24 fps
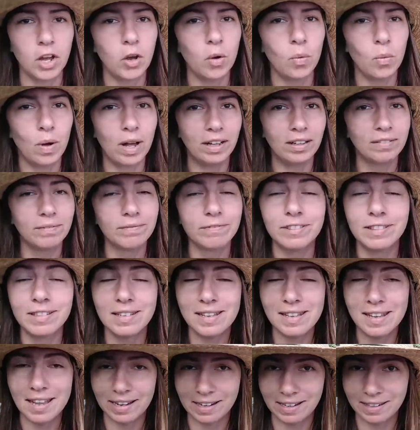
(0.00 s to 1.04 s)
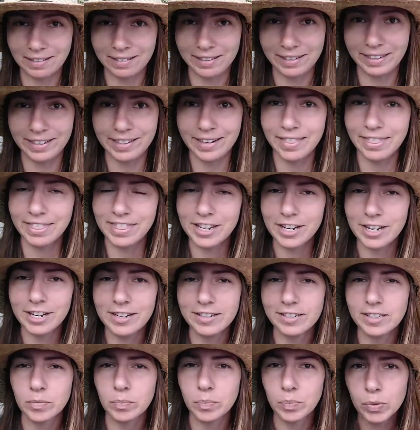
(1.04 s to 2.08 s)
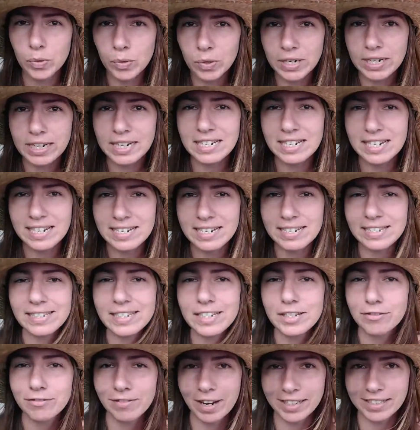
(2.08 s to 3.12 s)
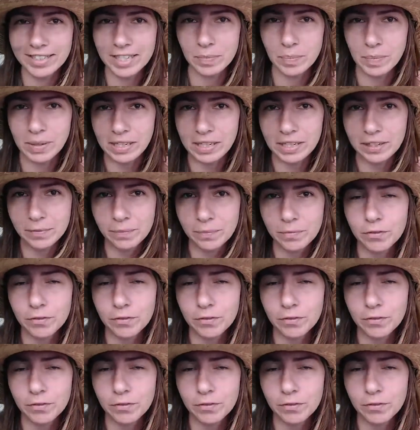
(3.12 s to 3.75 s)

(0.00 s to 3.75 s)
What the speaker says: Well, luckily, there is a pretty easy recipe